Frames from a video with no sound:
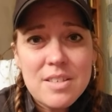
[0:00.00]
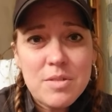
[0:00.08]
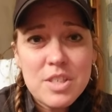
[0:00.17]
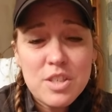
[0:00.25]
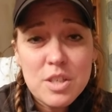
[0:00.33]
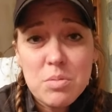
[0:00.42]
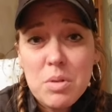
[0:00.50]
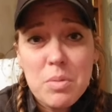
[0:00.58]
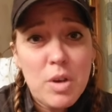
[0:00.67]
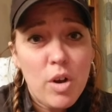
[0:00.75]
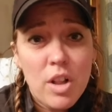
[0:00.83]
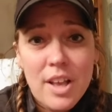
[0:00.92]
It was just when we
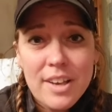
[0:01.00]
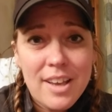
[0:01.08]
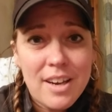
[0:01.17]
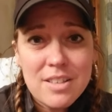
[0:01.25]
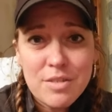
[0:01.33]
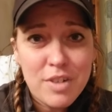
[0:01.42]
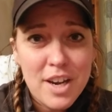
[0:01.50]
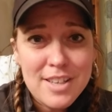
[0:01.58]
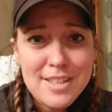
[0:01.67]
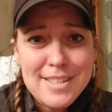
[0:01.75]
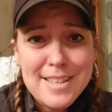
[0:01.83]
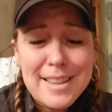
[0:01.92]
all hung out as
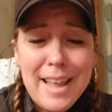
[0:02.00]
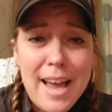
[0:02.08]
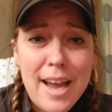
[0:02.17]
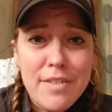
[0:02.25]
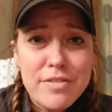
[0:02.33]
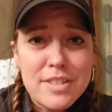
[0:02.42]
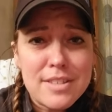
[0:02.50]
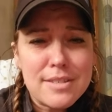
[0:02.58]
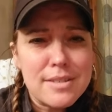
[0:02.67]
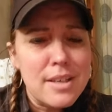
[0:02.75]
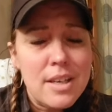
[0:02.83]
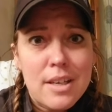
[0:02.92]
friends and laughed
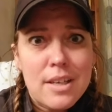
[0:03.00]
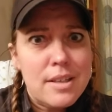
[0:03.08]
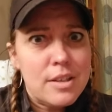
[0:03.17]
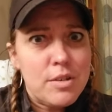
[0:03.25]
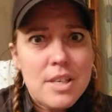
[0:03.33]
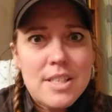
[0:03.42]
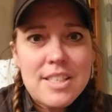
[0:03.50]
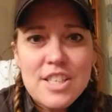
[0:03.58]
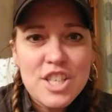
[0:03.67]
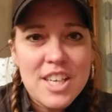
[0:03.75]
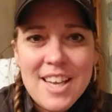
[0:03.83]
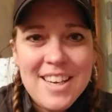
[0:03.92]
and crazy
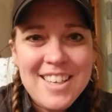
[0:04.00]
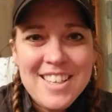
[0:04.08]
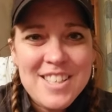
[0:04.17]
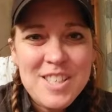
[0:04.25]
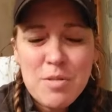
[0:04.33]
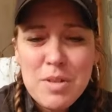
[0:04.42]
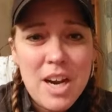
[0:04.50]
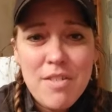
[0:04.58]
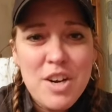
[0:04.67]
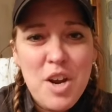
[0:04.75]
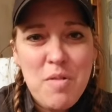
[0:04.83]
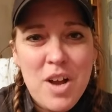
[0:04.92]
shenanigans or
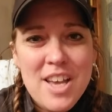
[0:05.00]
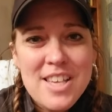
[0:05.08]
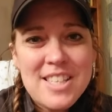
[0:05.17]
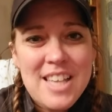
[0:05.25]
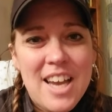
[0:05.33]
whatever it was.